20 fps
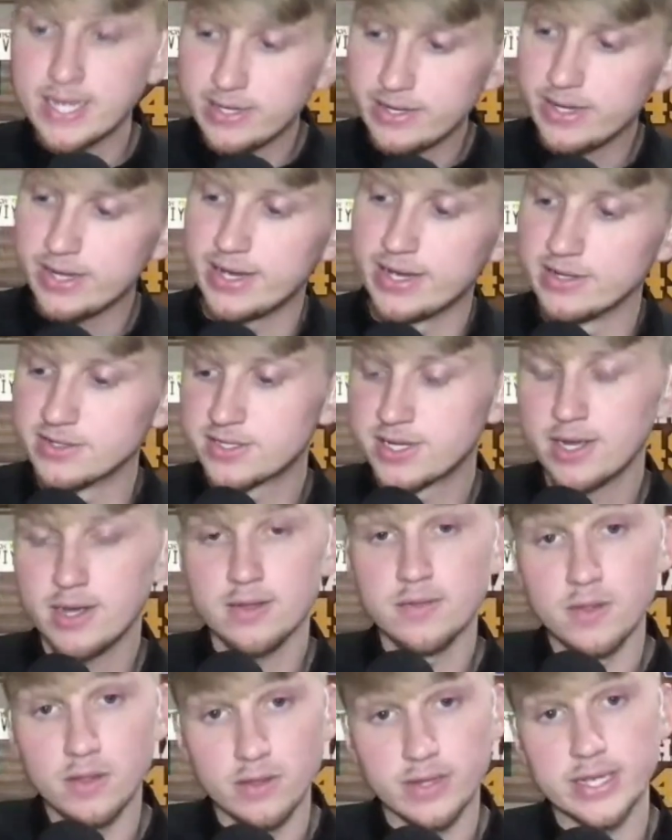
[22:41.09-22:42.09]
he
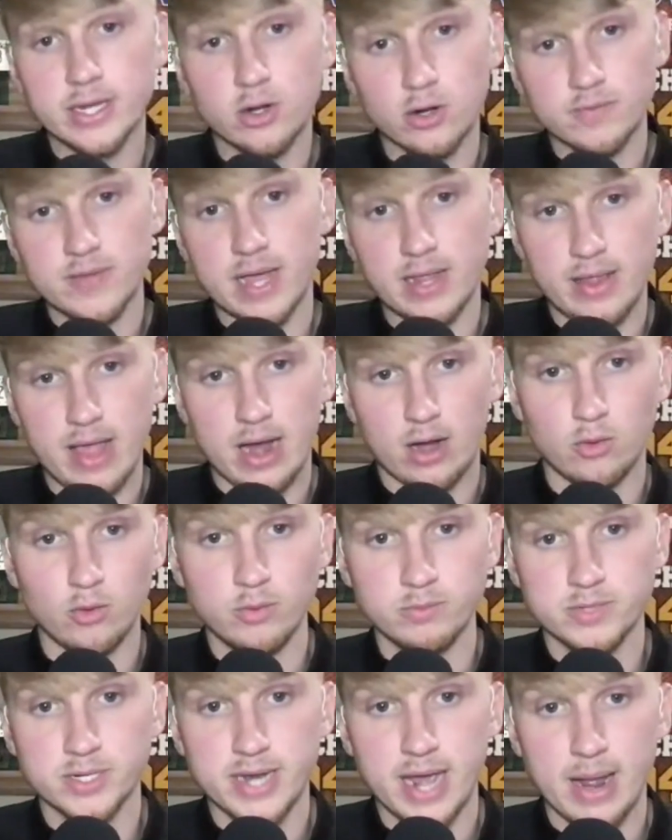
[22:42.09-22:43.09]
is the leader of that
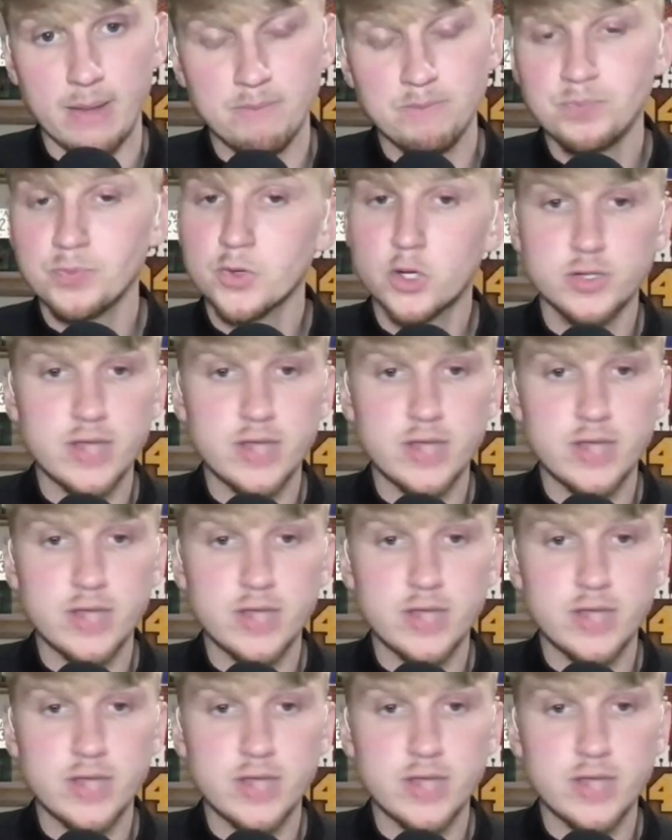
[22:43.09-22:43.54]
locker room today.